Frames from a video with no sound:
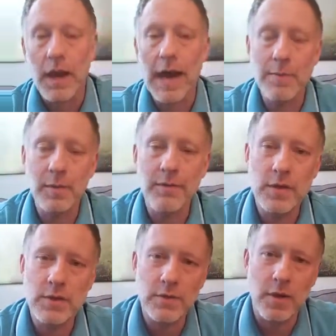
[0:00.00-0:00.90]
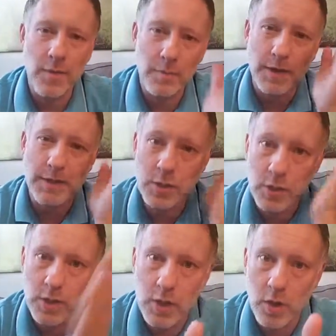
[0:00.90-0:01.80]
I believe you deserve it, but do
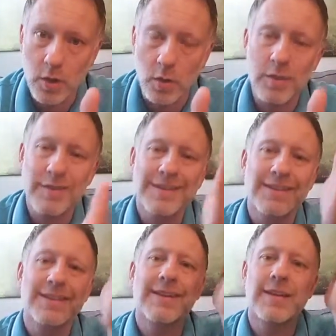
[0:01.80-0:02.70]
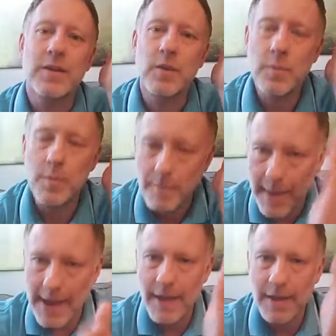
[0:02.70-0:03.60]
you? You
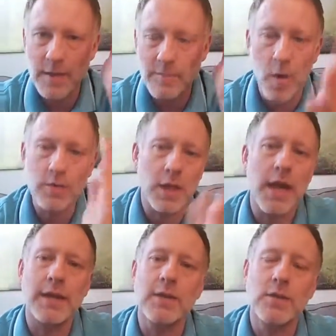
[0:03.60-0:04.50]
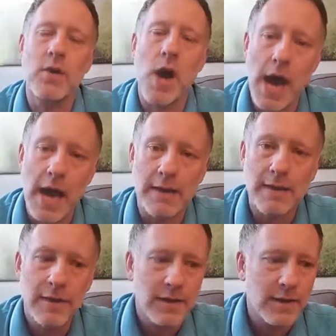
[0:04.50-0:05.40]
most likely do not.
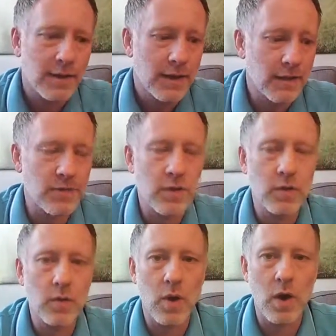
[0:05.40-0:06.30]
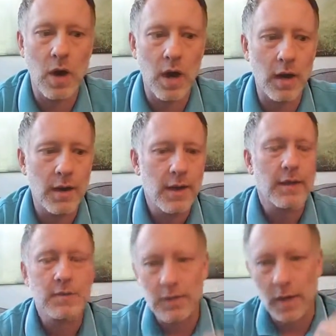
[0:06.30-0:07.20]
If you are
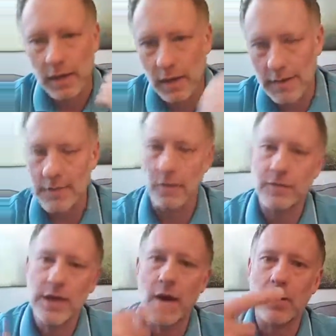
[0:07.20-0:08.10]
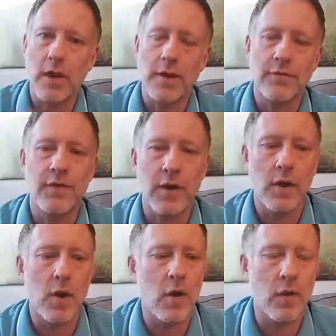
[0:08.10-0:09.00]
stuck in a lot of self-doubt, a lot of fear,
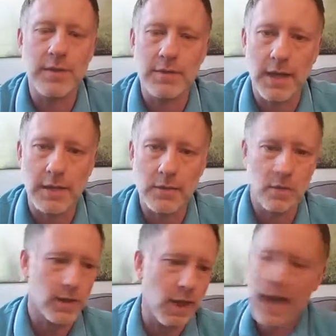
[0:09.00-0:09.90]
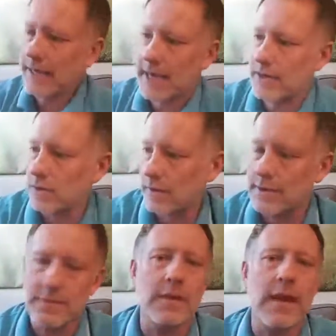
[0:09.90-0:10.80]
all these things, or that I can't do it,
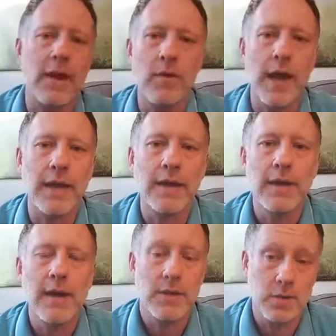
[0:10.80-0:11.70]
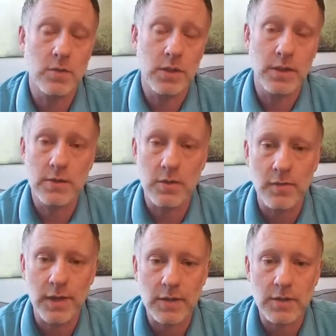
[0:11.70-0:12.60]
this and that, right, is usually a
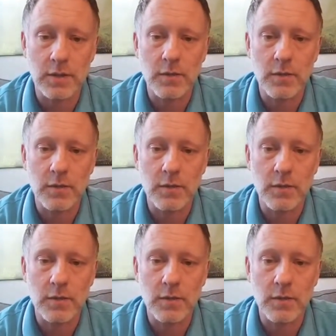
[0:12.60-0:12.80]
deserving issue.